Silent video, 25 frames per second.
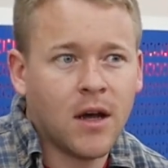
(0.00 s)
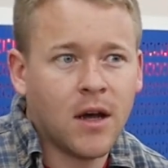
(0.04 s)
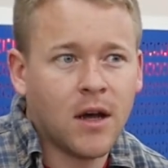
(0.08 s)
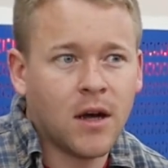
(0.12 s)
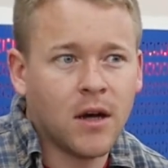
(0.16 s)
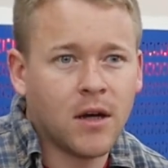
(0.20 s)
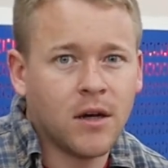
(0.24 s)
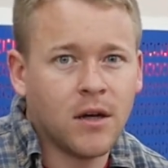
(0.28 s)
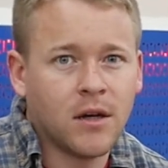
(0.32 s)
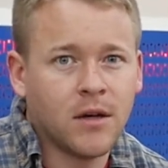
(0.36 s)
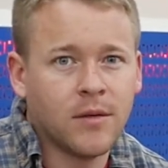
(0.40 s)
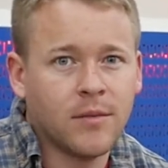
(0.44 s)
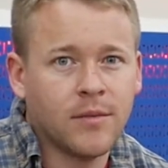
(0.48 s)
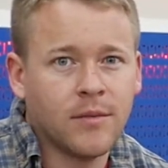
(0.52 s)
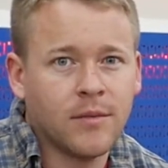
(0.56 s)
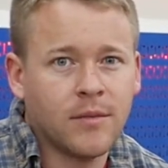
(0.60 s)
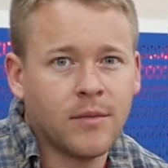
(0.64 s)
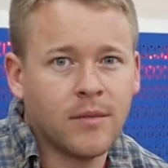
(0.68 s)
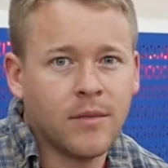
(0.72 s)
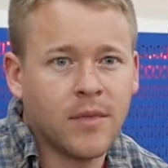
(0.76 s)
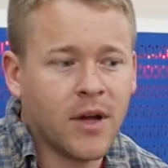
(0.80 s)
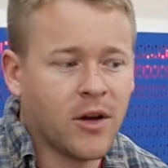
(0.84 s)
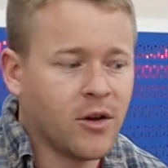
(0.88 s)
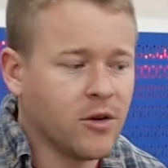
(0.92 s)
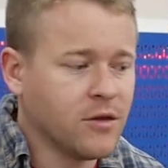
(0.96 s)

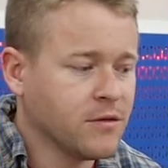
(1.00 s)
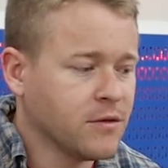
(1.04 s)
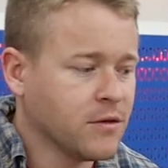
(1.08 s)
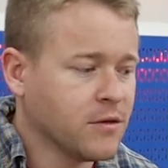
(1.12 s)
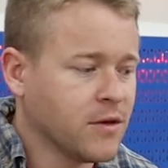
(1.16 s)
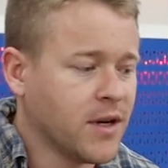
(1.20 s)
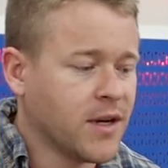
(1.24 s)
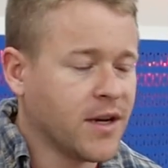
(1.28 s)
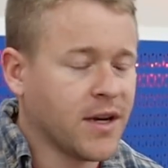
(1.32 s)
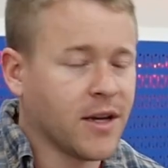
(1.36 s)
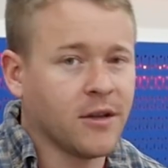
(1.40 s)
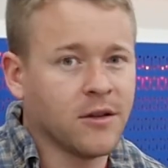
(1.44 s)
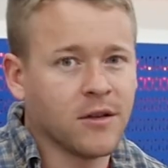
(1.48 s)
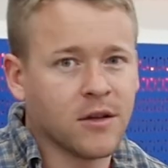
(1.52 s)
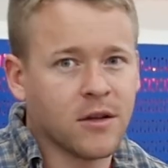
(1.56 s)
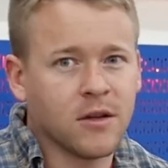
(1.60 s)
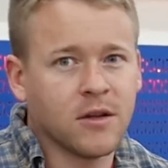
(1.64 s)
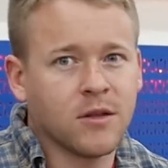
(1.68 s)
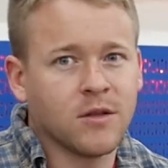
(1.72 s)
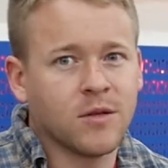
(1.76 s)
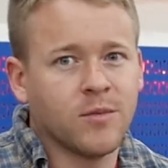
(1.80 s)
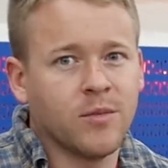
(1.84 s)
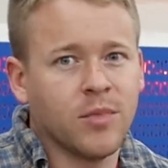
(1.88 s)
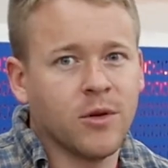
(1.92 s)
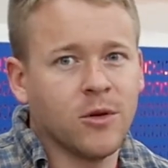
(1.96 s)
However, right now the
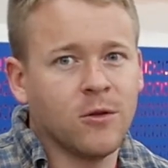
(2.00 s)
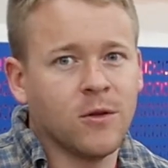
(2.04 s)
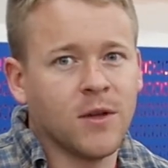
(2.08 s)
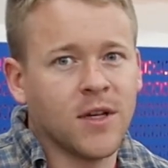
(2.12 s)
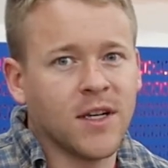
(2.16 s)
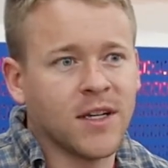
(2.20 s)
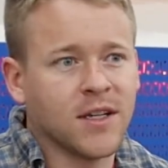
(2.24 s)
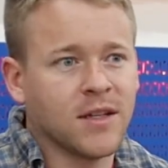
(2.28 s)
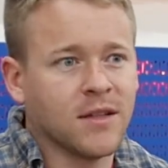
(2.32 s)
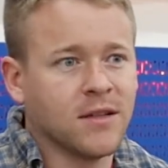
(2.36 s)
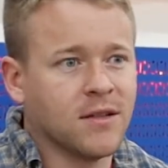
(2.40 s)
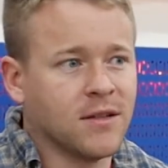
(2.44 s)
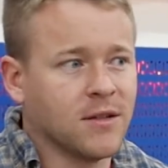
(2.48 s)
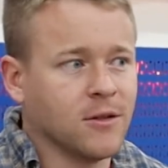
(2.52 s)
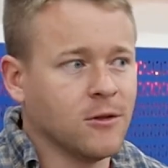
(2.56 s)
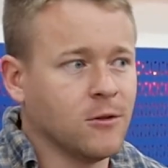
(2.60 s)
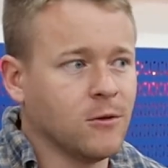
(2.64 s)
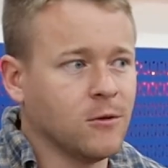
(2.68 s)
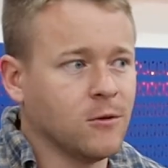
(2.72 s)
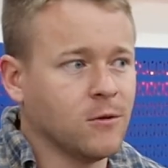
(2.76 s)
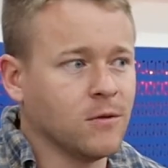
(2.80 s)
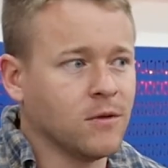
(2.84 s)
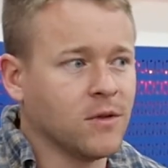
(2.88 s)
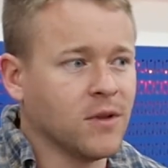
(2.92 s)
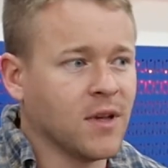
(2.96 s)
car is bow-legged,
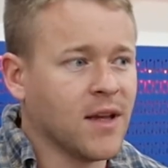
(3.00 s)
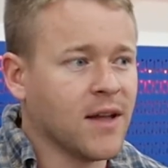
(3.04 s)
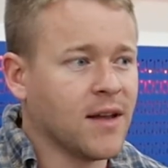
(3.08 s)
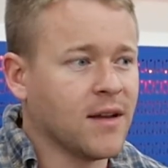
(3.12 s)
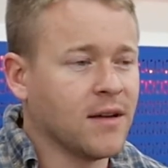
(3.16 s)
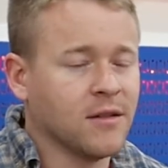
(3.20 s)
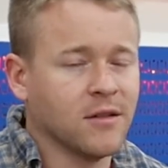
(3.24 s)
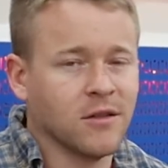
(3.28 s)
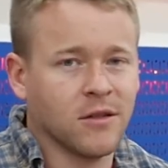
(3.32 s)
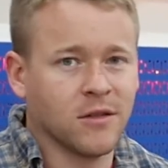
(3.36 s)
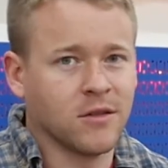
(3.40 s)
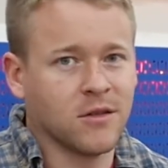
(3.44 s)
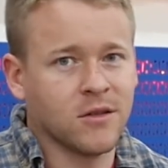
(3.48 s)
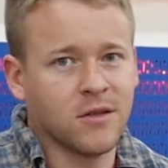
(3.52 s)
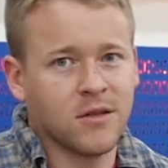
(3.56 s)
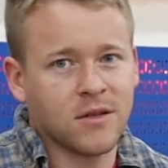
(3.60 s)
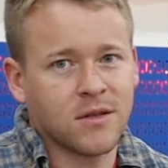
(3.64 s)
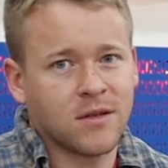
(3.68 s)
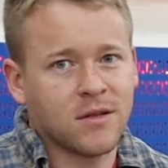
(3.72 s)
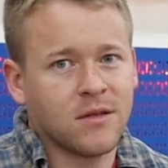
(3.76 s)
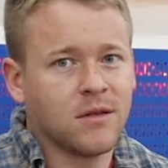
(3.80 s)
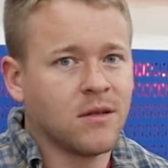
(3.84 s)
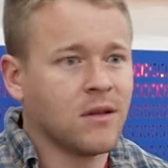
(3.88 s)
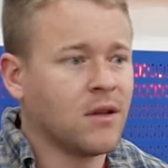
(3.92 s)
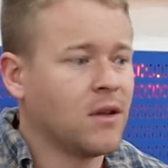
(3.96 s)
so the handling is just